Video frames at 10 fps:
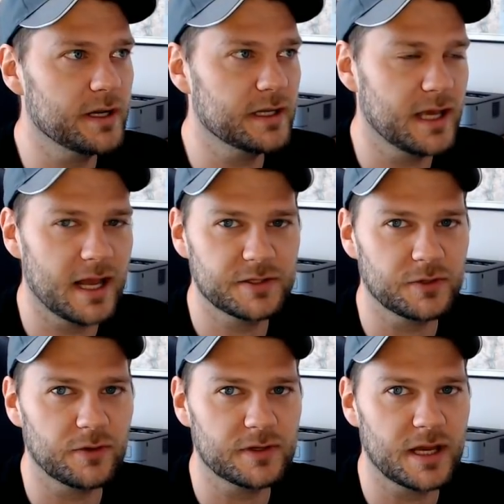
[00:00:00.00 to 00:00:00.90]
to
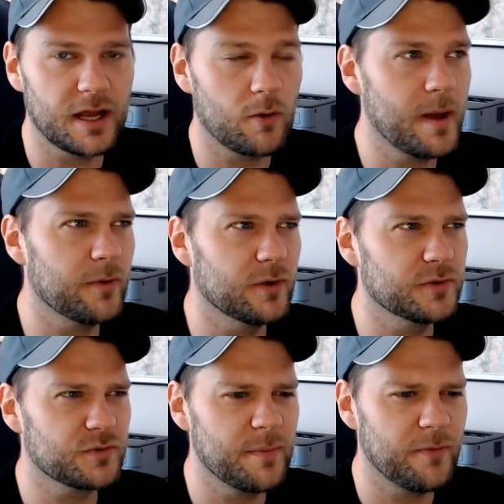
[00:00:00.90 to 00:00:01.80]
cancel because I remember it
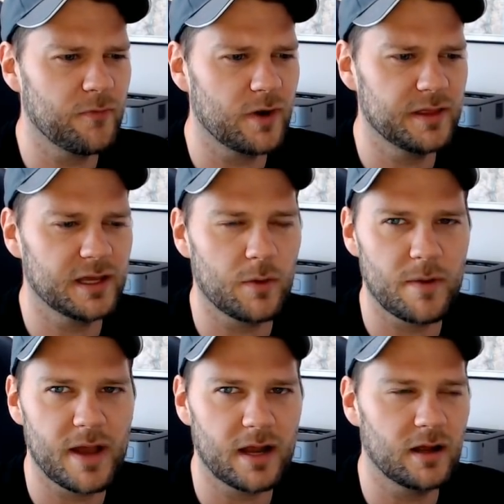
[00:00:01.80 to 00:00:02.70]
was right before I think I
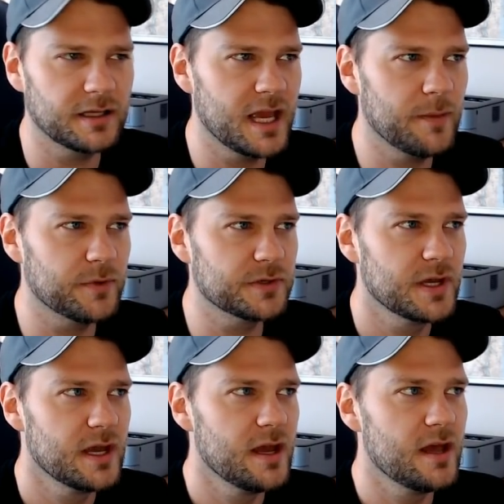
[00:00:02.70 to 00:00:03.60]
went back on campus.
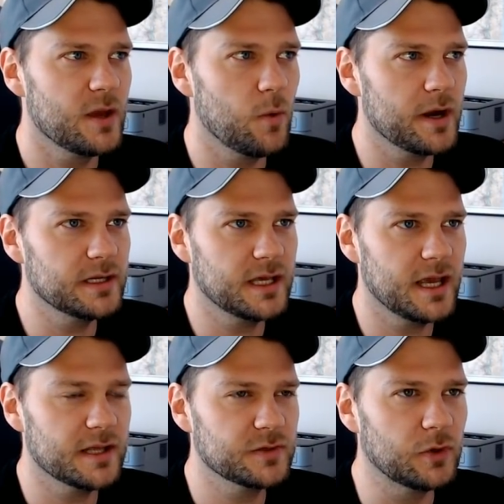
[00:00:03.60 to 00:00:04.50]
They wanted to
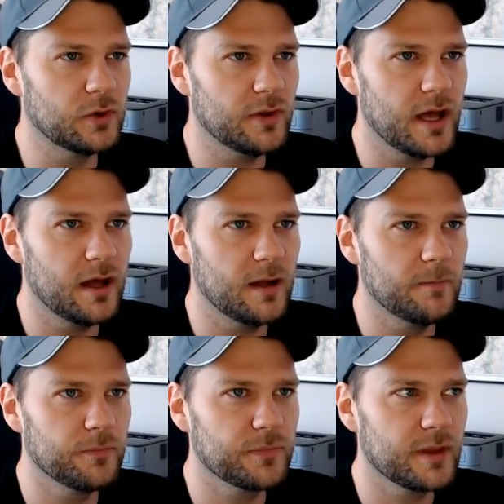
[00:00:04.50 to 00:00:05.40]
cancel
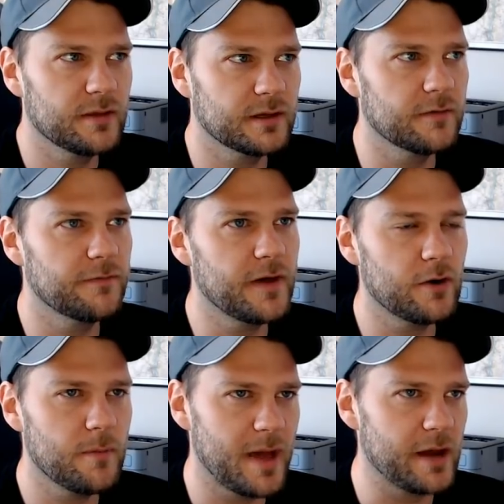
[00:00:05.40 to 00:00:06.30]
um, the
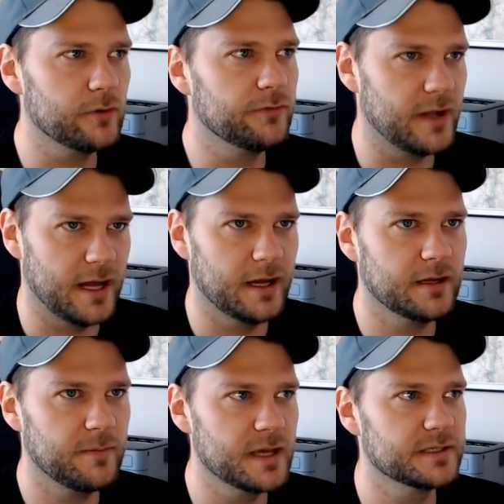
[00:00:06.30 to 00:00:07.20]
Confederate battle flag,
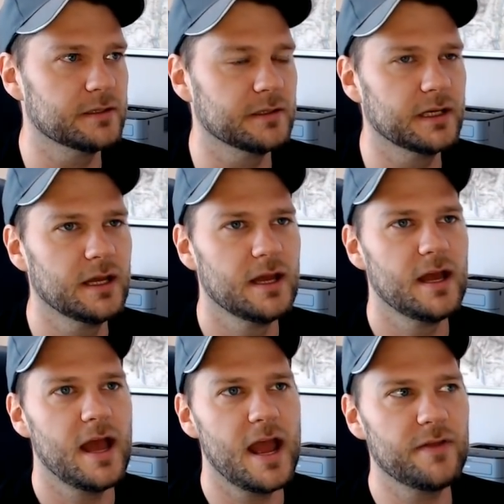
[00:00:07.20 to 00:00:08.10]
basically.
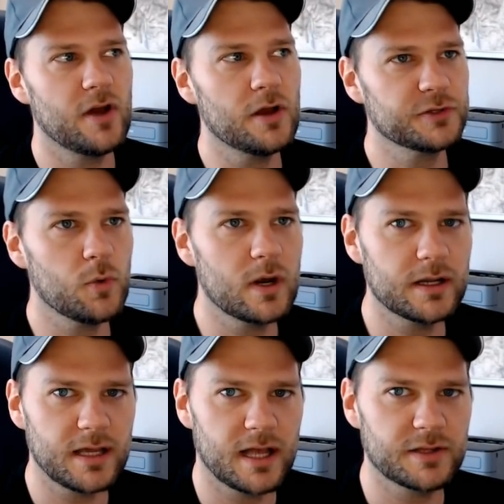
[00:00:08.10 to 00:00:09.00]
And they also wanted to
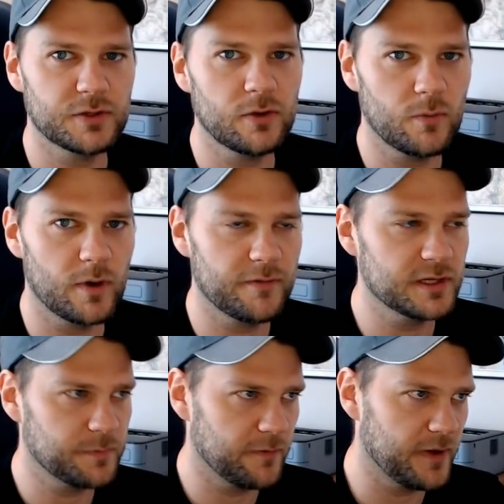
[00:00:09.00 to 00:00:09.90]
cancel one of
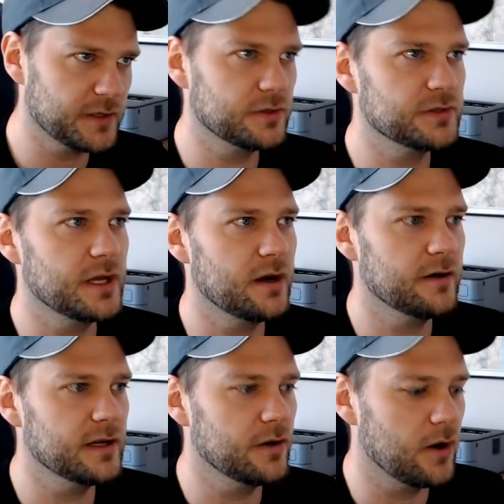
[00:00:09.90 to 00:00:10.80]
his professors there
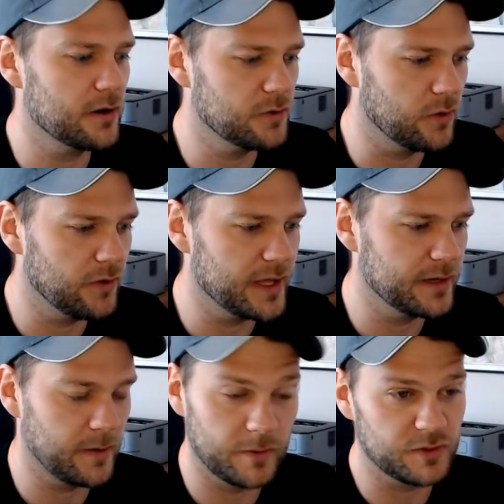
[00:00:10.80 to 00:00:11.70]
did an article, and
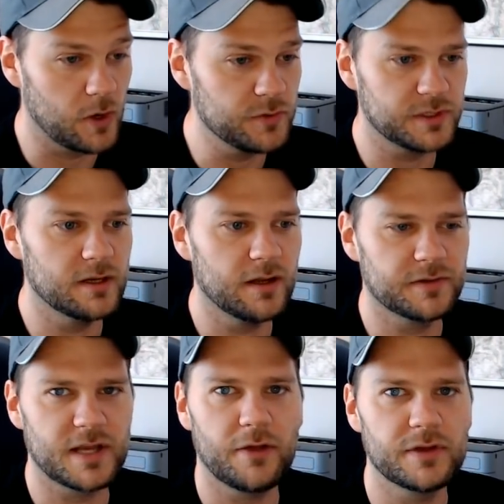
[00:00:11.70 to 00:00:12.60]
it, it was hosted on
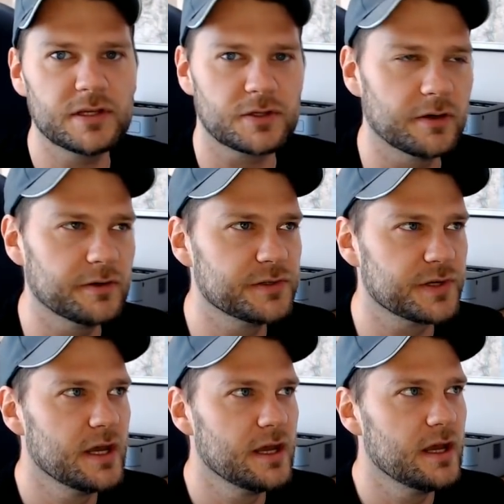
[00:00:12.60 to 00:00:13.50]
Southeastern's
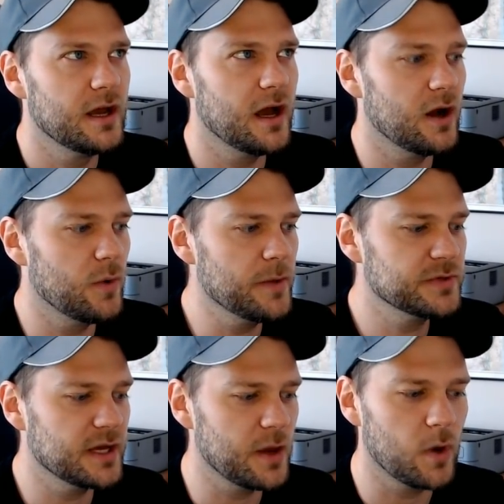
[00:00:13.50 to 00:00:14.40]
uh,
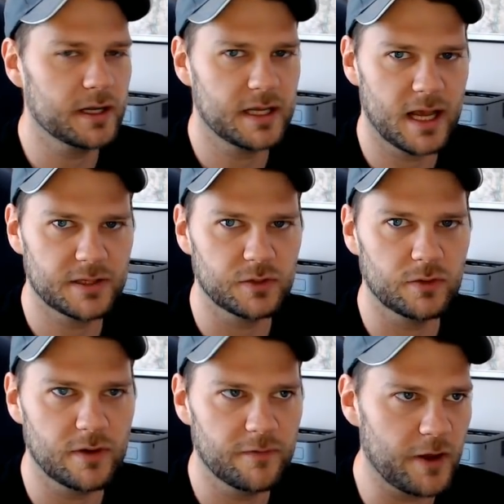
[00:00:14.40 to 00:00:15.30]
website. They wanted to cancel
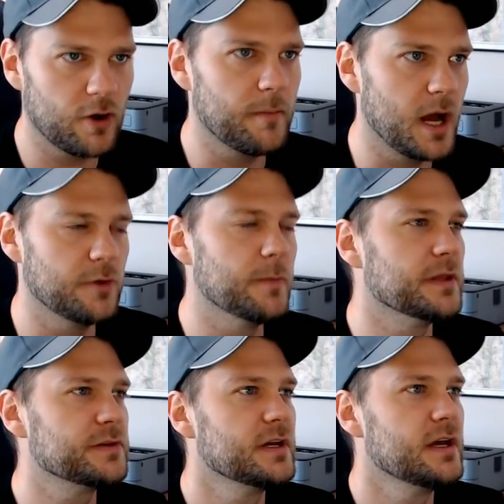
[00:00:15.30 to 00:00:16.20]
Confederate
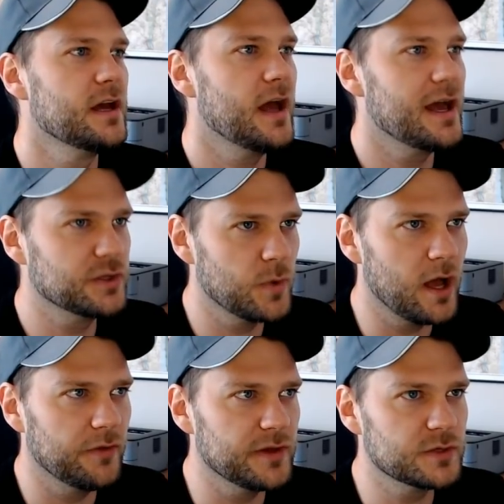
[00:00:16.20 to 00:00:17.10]
monuments as
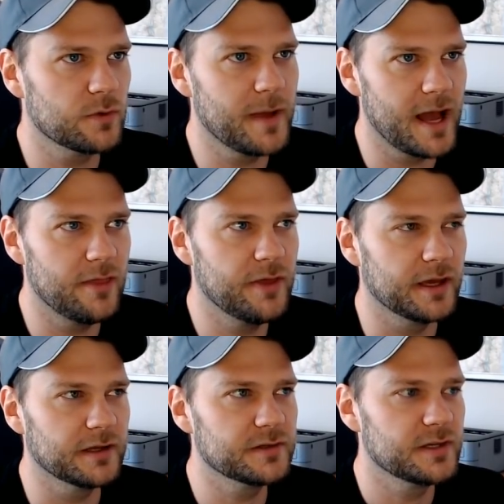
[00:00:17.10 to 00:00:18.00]
well. These were bad
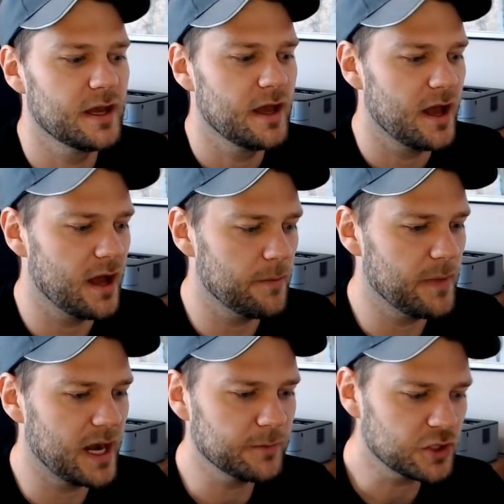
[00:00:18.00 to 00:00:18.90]
things. Um,
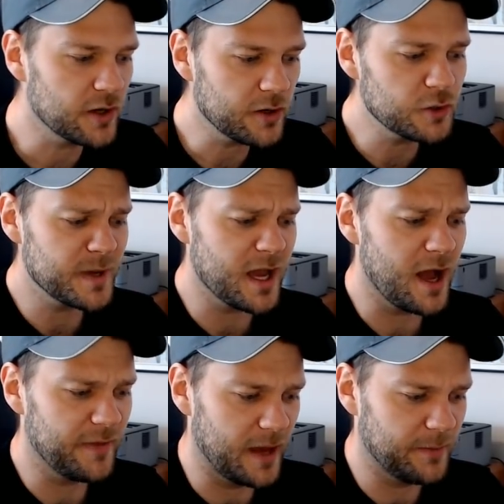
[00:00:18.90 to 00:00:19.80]
and I'm sure it goes
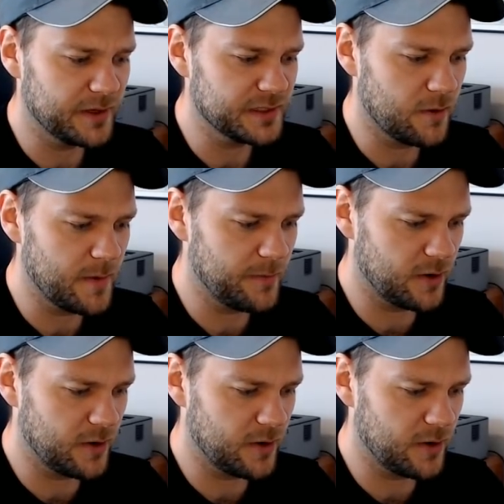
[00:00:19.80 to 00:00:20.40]
beyond that because I remember